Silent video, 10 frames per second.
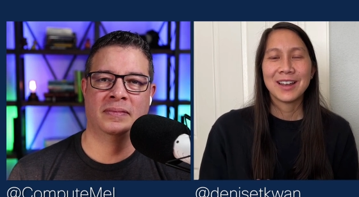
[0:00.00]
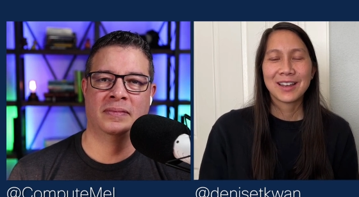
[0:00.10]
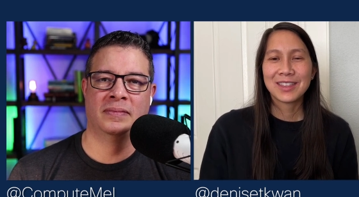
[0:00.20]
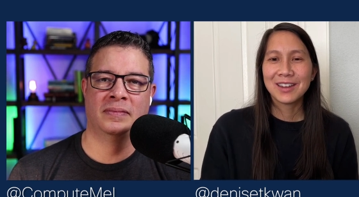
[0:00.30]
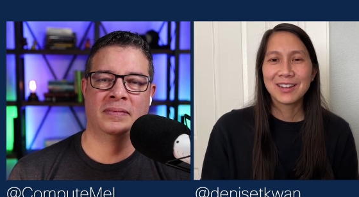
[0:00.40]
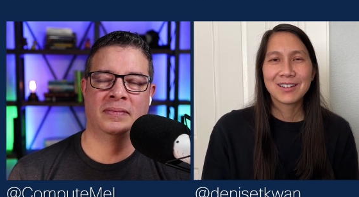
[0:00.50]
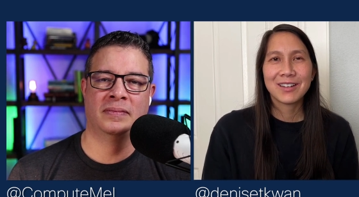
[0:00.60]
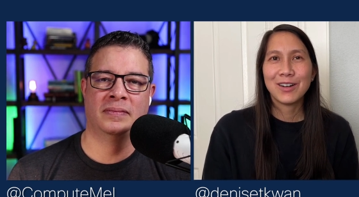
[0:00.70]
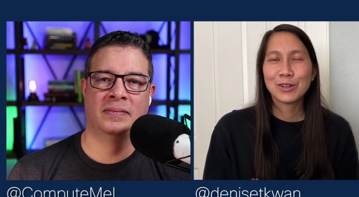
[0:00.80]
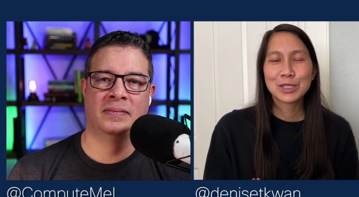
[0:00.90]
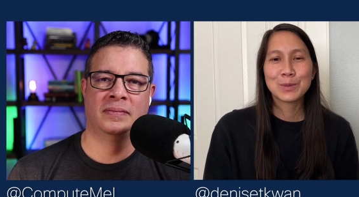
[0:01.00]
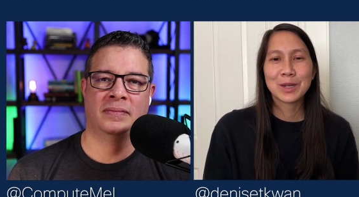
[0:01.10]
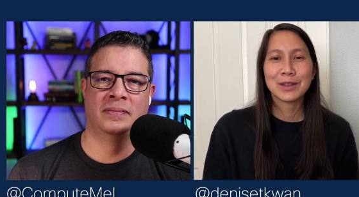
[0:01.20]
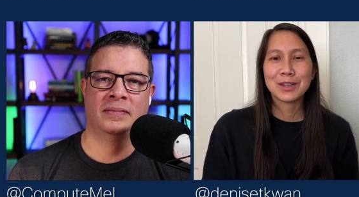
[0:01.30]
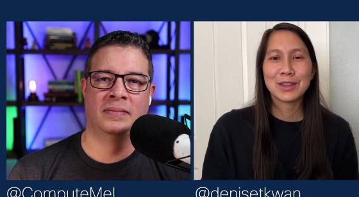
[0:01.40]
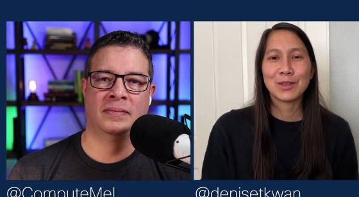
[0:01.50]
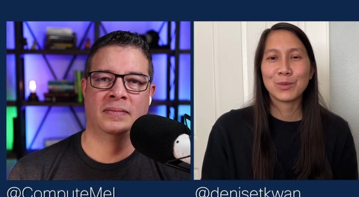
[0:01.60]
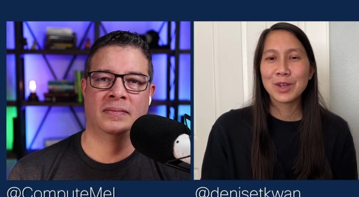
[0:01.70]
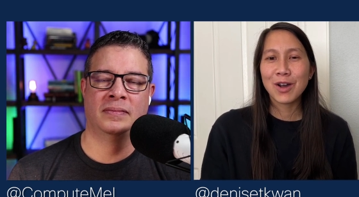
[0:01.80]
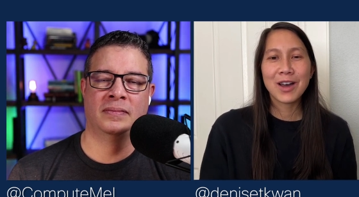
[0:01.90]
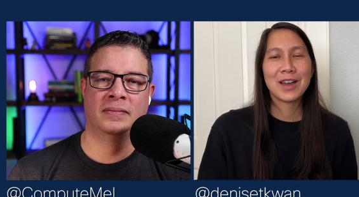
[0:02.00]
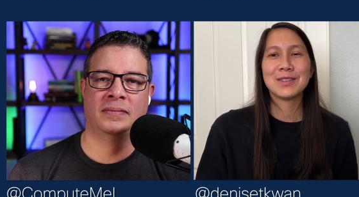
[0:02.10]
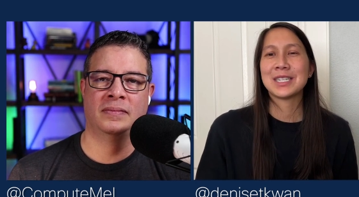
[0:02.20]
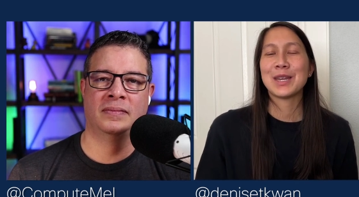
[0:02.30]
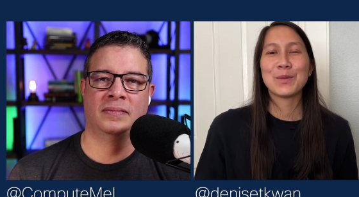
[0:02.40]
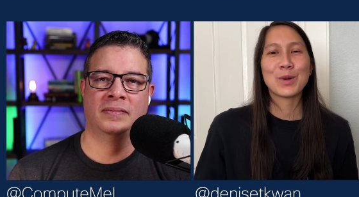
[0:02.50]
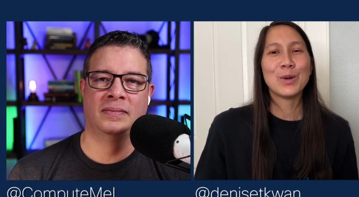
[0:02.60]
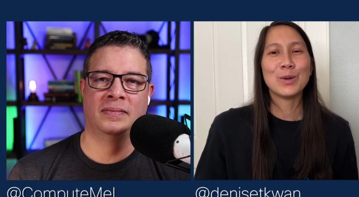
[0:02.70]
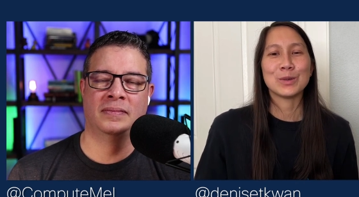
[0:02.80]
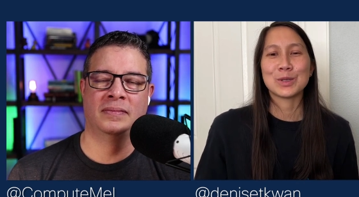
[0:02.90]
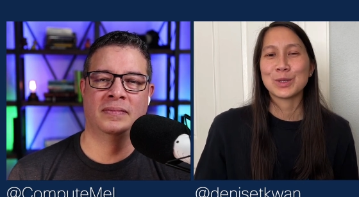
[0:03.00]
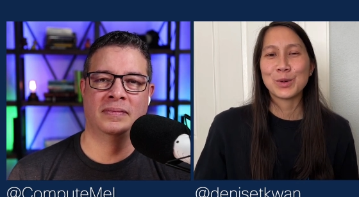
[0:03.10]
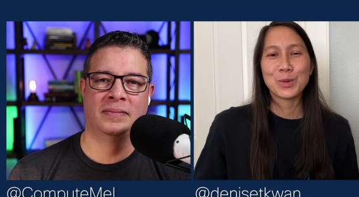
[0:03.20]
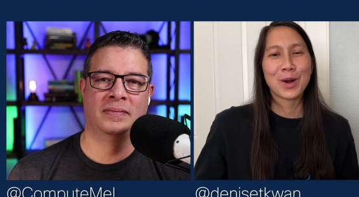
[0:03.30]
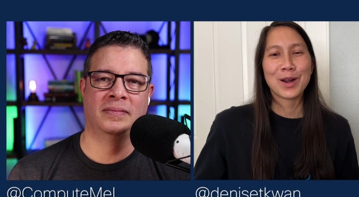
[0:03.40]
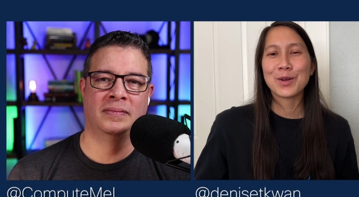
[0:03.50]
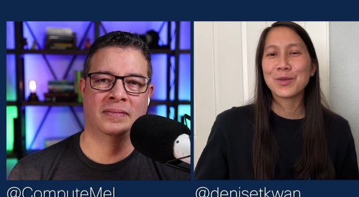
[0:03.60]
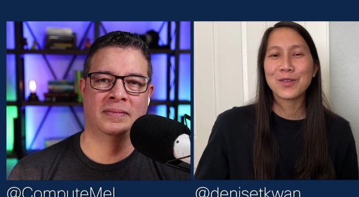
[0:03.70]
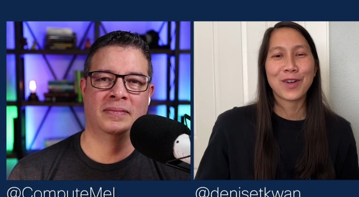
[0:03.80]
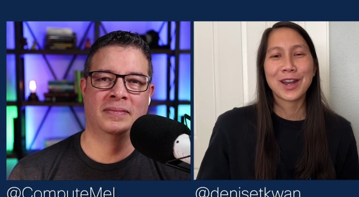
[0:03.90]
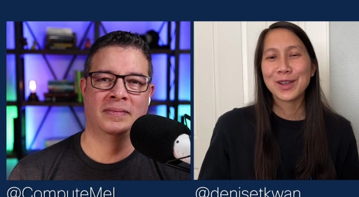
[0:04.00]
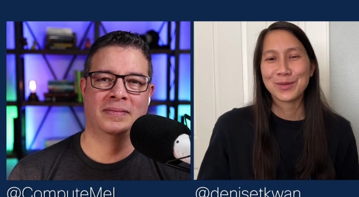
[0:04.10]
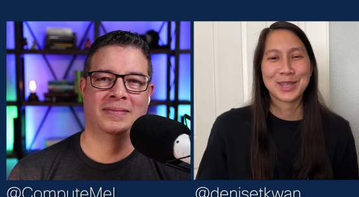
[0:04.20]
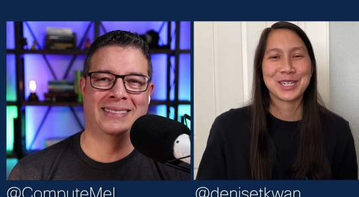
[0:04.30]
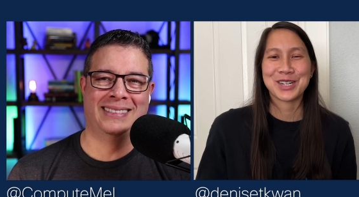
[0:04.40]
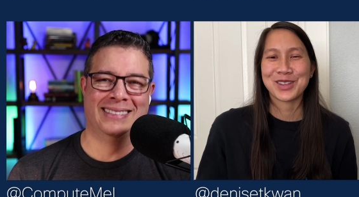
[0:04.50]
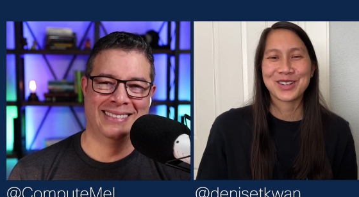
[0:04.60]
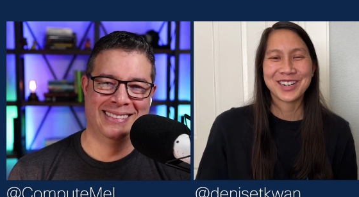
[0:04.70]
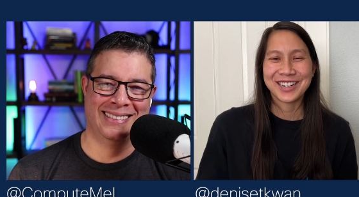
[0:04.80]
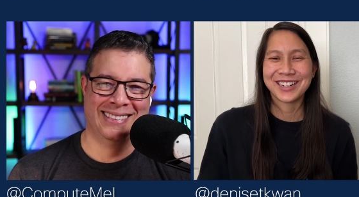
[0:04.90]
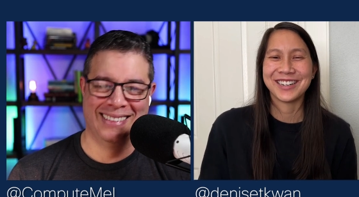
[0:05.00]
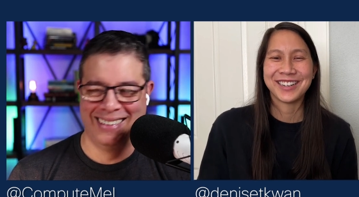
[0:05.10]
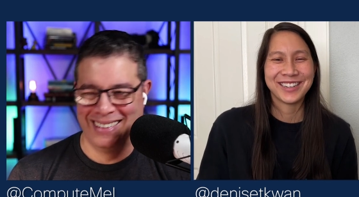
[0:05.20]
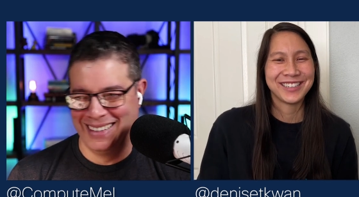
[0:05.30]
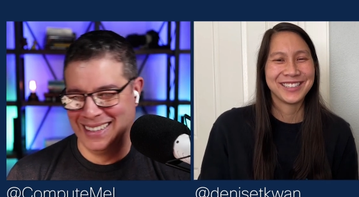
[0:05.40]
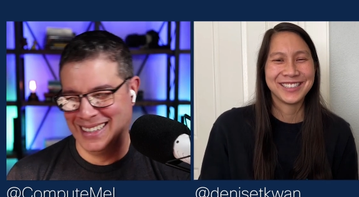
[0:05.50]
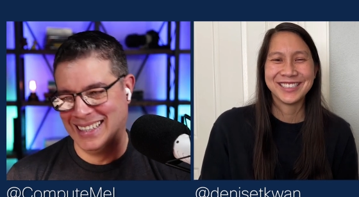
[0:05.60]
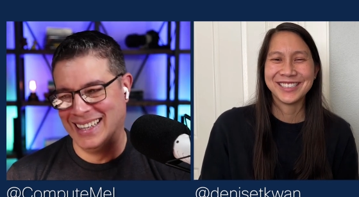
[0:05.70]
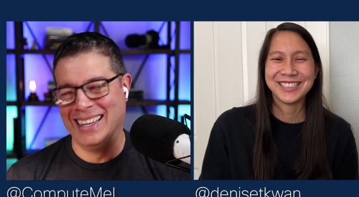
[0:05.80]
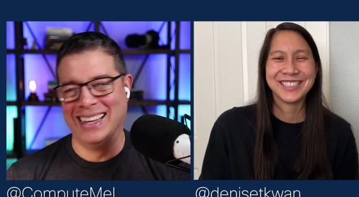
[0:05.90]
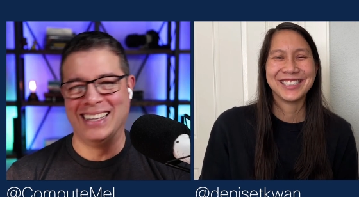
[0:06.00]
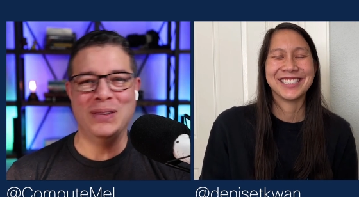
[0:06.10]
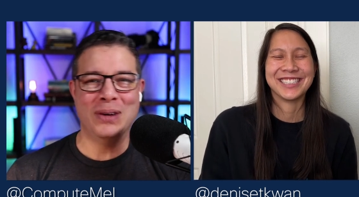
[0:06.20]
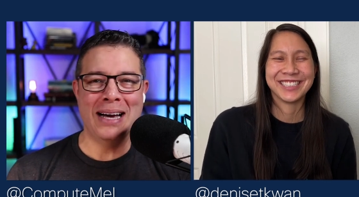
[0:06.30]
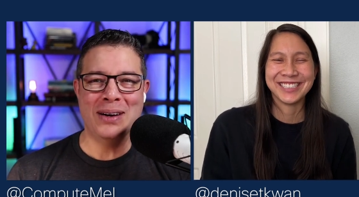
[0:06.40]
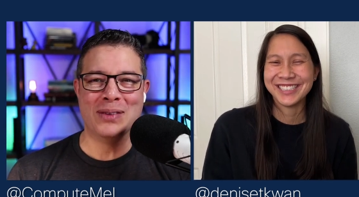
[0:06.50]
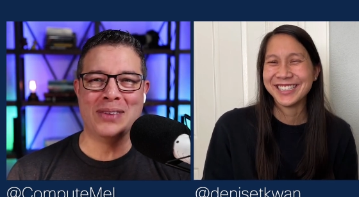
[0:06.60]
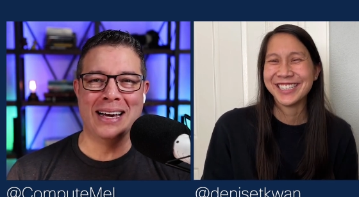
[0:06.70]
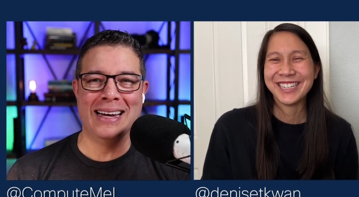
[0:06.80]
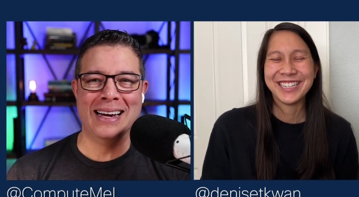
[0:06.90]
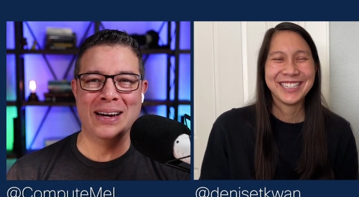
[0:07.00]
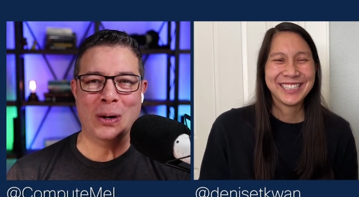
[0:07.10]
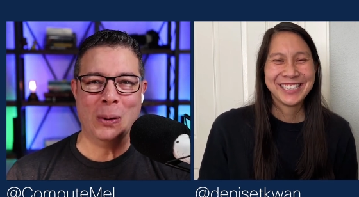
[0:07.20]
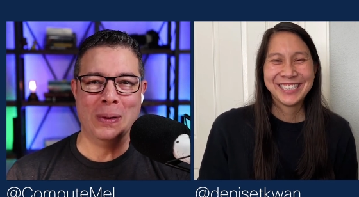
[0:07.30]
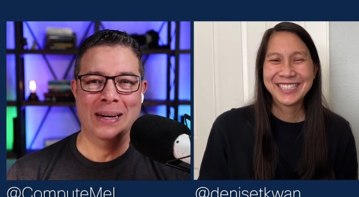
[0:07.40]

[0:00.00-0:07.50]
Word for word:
Speaker 1: I think ultimately we all have the same goals. So why are we fighting with each other?
Speaker 2: You and I are fighting, I hope.